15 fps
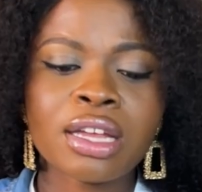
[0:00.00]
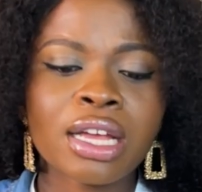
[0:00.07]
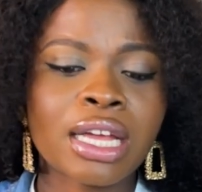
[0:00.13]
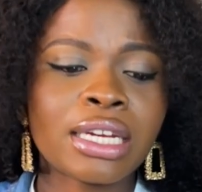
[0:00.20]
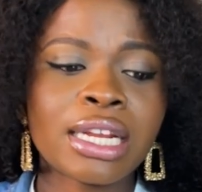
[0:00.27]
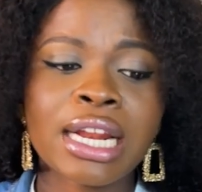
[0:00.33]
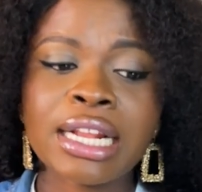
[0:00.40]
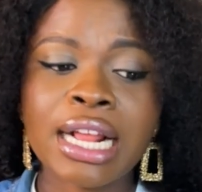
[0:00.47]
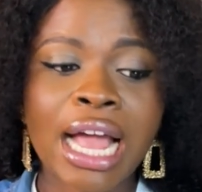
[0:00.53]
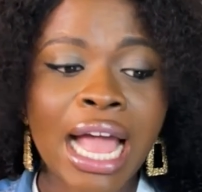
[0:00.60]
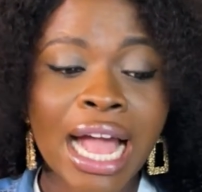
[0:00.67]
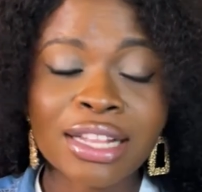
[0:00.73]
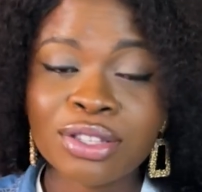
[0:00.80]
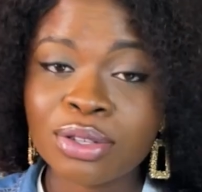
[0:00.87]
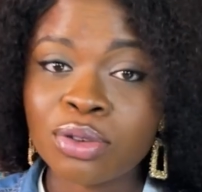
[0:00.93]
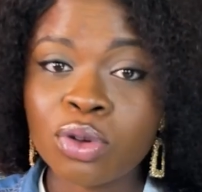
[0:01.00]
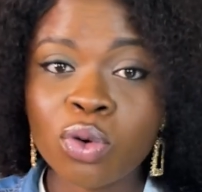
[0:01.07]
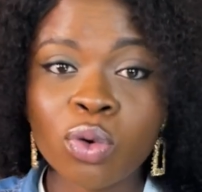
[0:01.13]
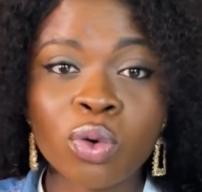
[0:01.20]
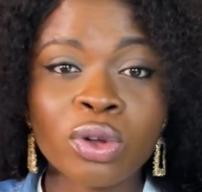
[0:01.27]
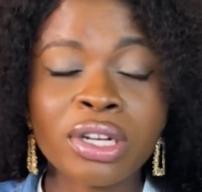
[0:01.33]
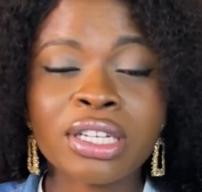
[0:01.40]
and then I had to
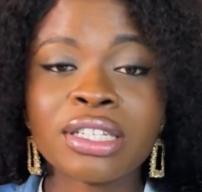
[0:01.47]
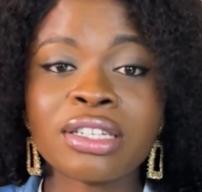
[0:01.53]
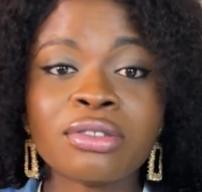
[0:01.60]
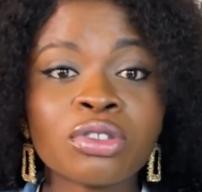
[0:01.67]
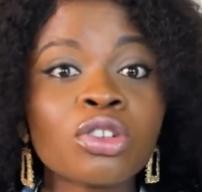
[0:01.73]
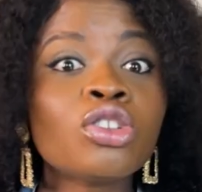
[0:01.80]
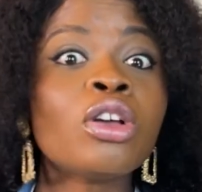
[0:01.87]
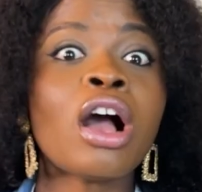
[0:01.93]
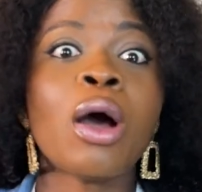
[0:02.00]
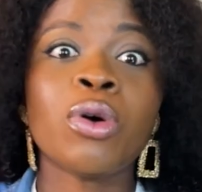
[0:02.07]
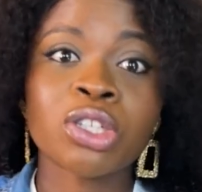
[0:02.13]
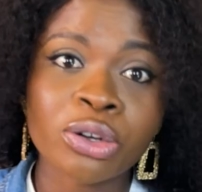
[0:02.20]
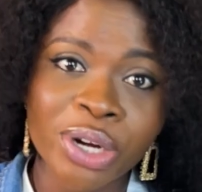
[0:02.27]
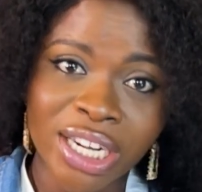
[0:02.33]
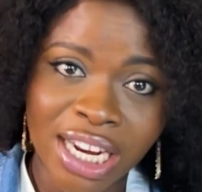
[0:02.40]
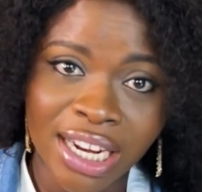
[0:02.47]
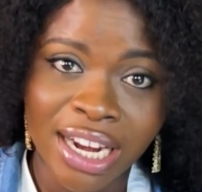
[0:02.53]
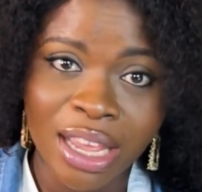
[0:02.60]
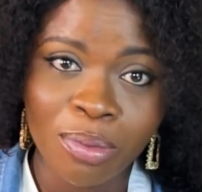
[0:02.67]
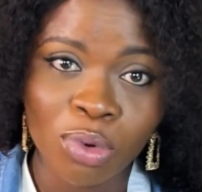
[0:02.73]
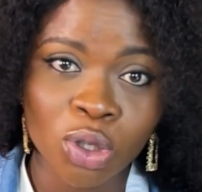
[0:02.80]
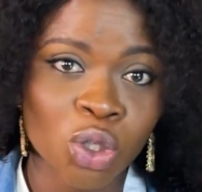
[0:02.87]
go. I was already in labor,